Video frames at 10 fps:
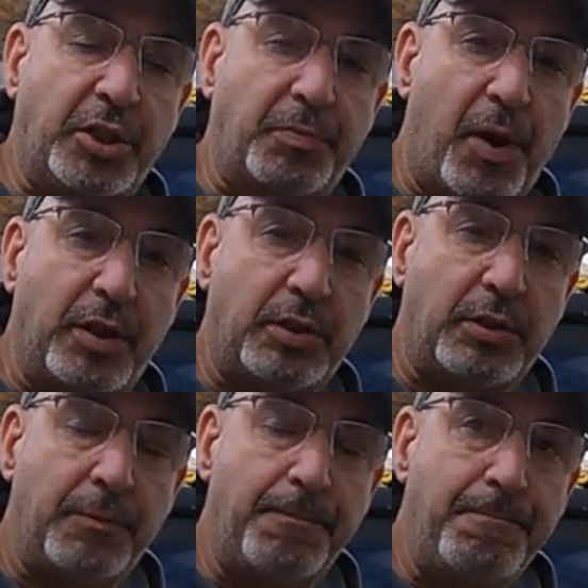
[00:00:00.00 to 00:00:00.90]

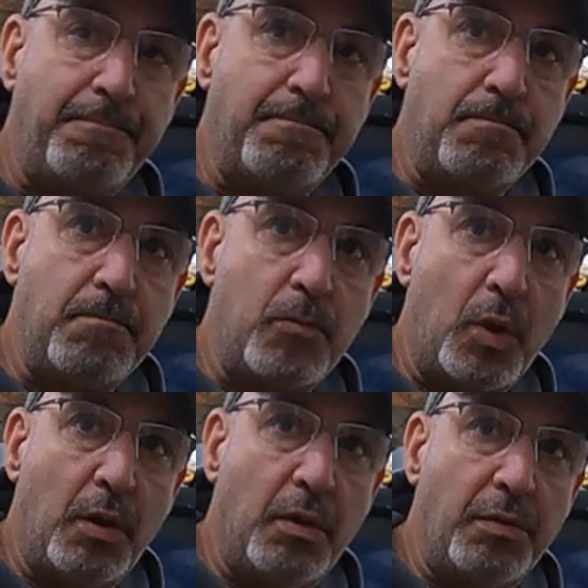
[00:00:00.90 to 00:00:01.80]
Express,
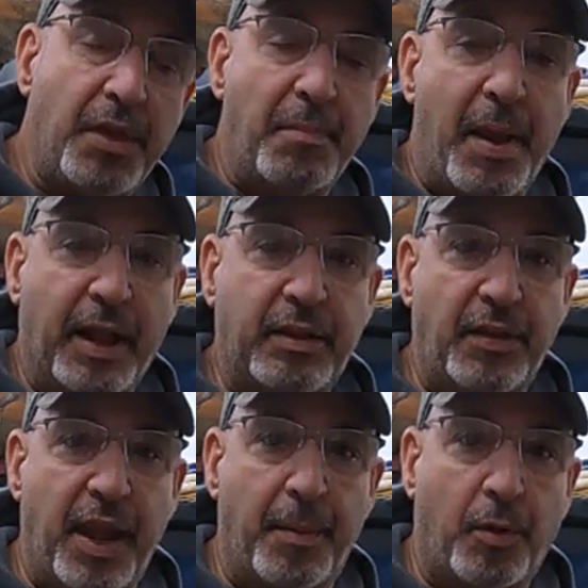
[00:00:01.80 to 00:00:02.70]
then back to
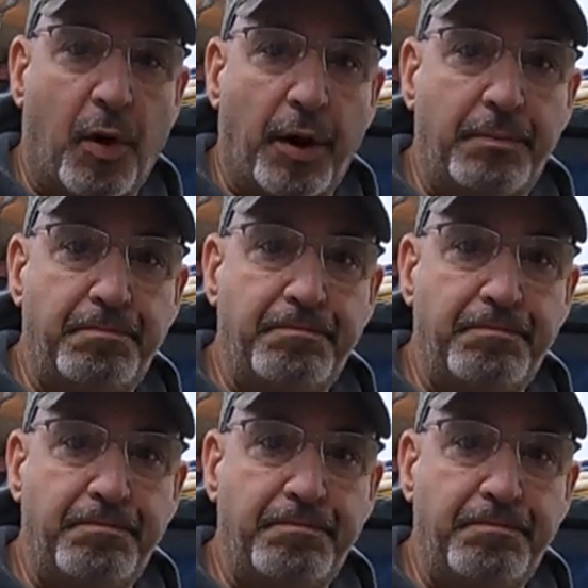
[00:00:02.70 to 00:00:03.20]
the Amberide.